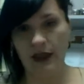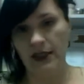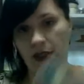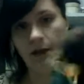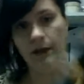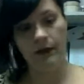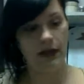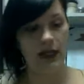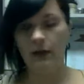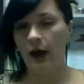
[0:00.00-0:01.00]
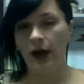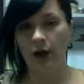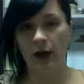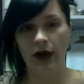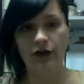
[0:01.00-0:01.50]
this up in the
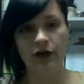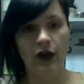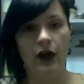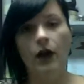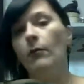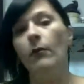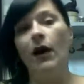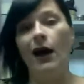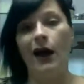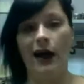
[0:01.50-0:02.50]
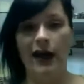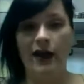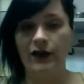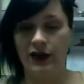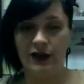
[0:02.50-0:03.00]
microwave. I
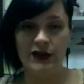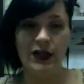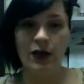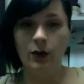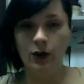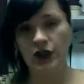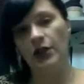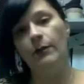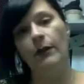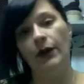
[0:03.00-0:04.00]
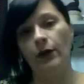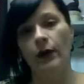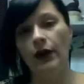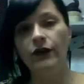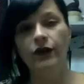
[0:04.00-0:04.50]
have a terrible cheap
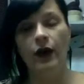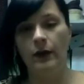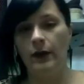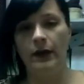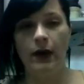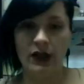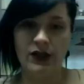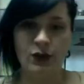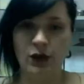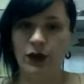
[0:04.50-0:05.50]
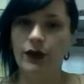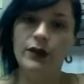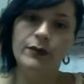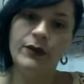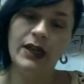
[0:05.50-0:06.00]
microwave from a big box store,
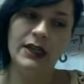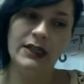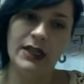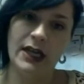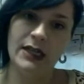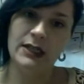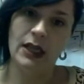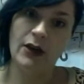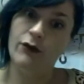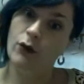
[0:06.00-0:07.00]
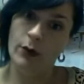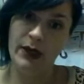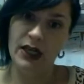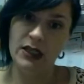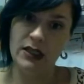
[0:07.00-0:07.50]
and it takes like 4
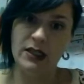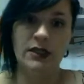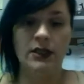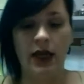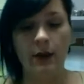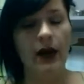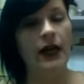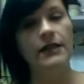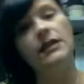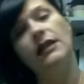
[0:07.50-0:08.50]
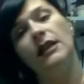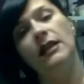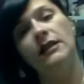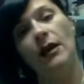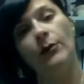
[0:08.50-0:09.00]
minutes to get mine to the
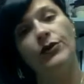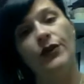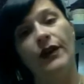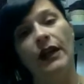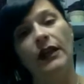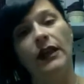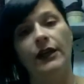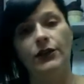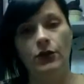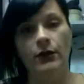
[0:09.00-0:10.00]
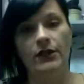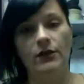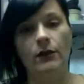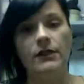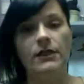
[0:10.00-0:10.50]
temperature that I like. 2
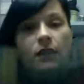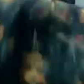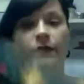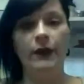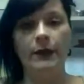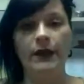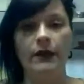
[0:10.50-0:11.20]
minutes on one side, flip